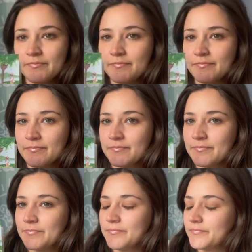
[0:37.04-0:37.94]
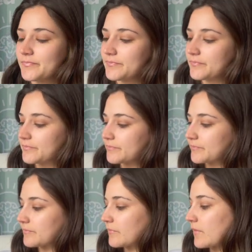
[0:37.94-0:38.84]

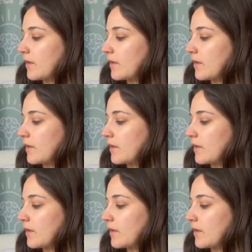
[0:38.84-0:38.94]
[no speech]